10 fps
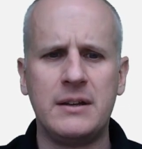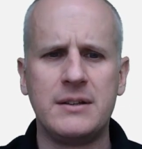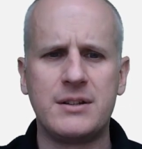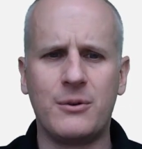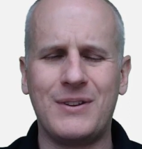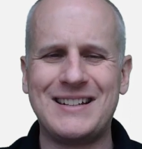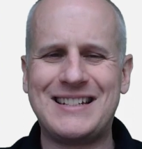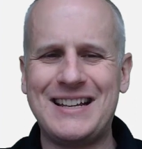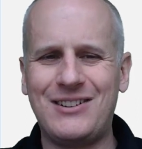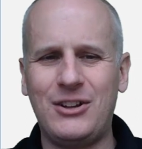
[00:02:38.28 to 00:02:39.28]
So let's
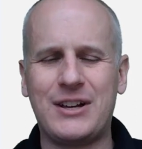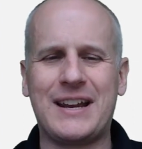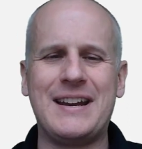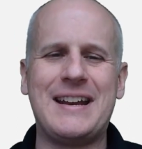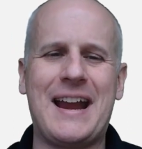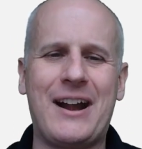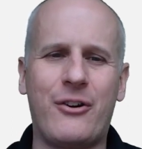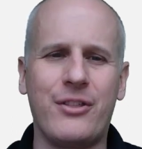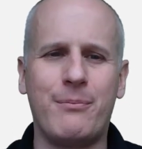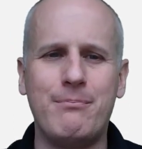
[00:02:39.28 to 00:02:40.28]
take a look at an
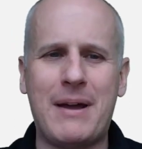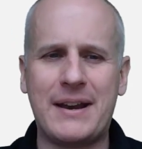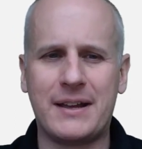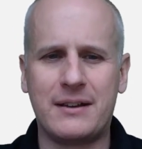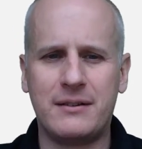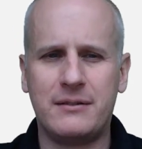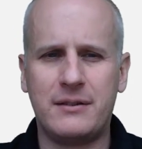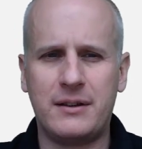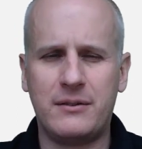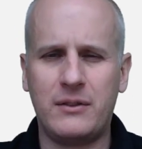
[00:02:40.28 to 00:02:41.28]
arithmetic
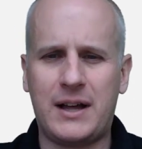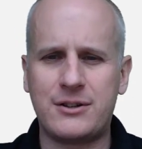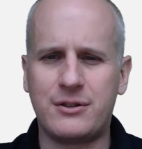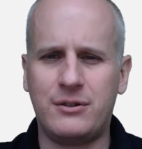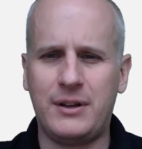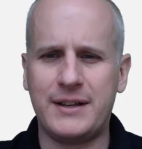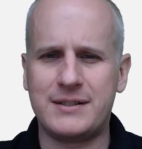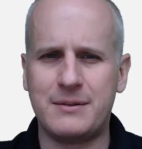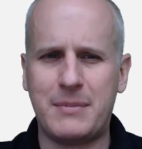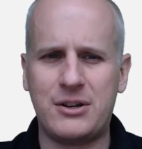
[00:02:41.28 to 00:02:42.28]
logical
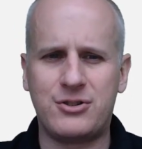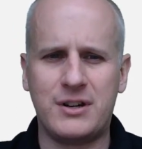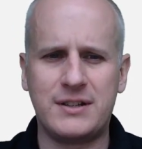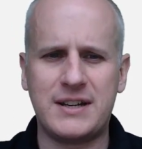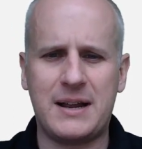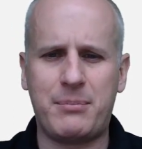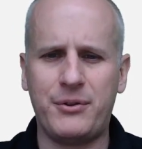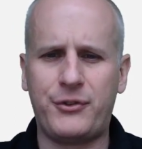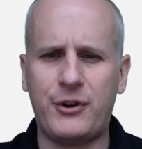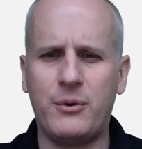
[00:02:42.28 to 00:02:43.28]
estimation
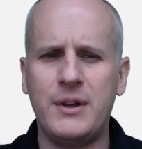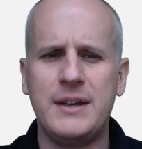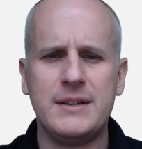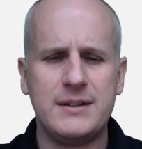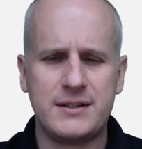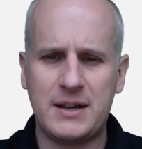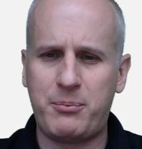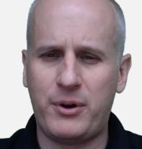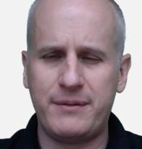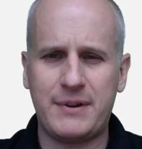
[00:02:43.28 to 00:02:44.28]
example. So
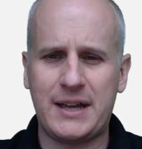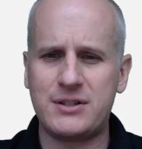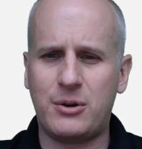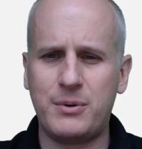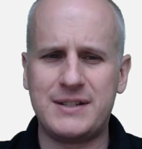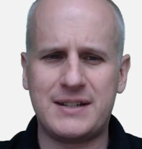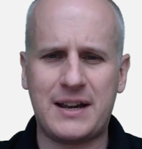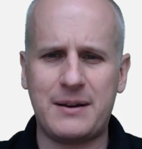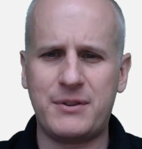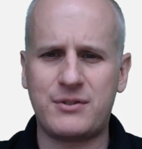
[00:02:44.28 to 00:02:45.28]
step one, as always,
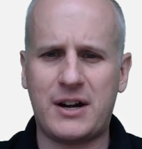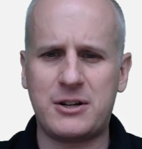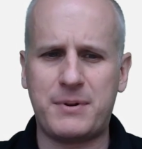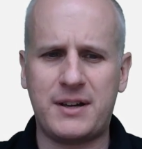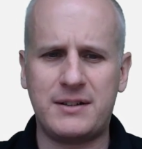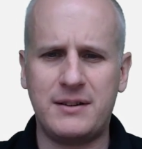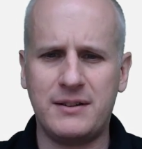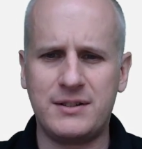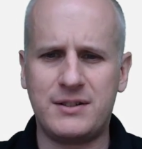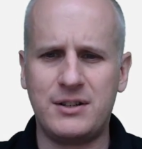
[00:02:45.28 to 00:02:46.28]
set up the scratch pad,
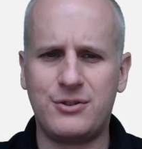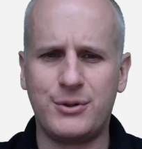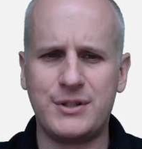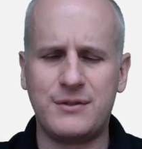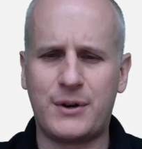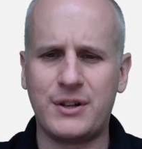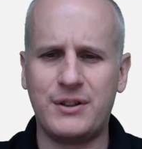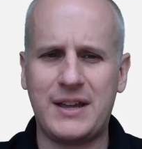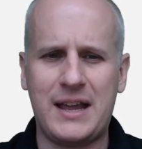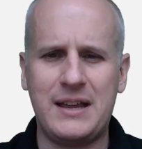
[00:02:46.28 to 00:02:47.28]
listing your choices
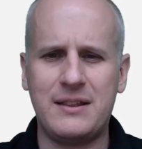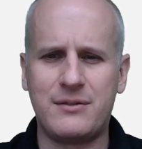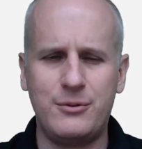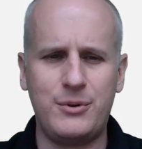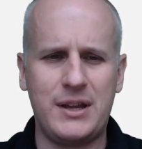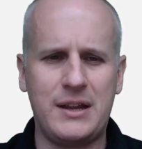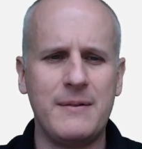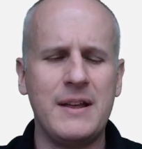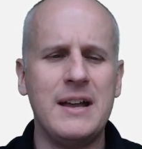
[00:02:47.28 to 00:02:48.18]
vertically A through E.